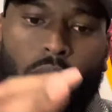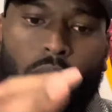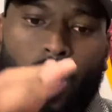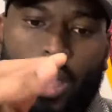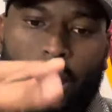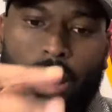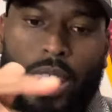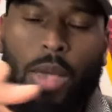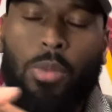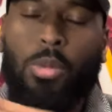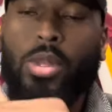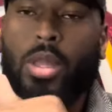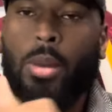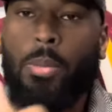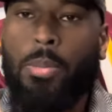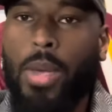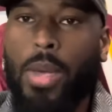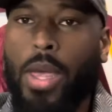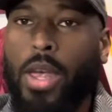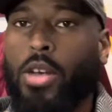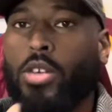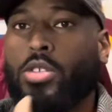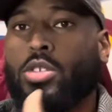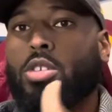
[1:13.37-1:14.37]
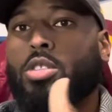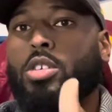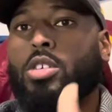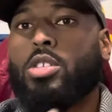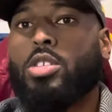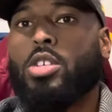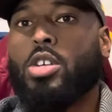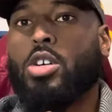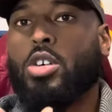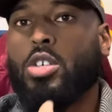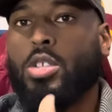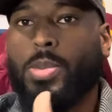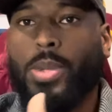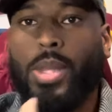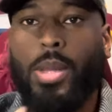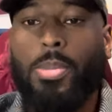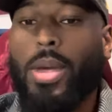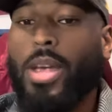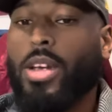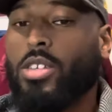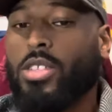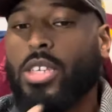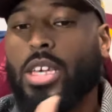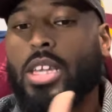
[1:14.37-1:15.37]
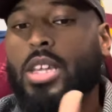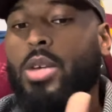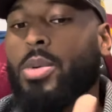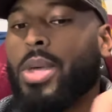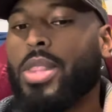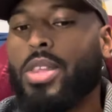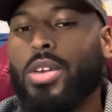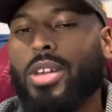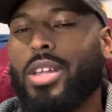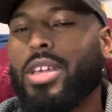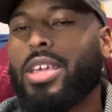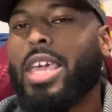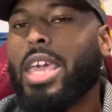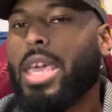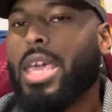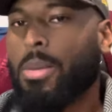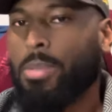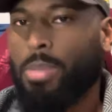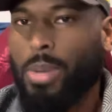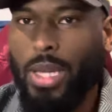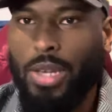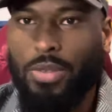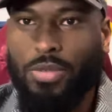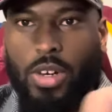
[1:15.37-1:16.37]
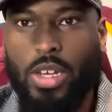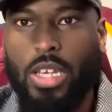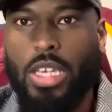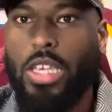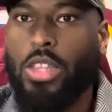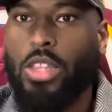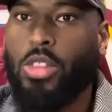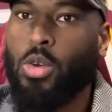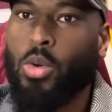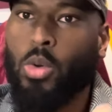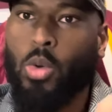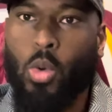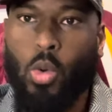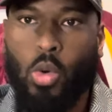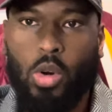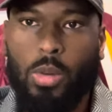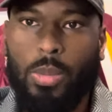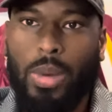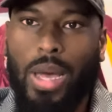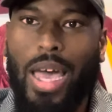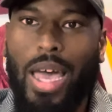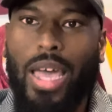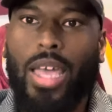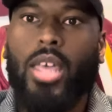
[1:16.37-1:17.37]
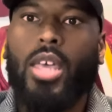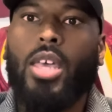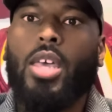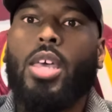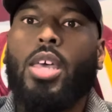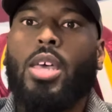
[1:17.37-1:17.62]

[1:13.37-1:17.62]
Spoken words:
They want the Bears on their toes. But the Bears, anyway, they're going to game plan for either quarterback.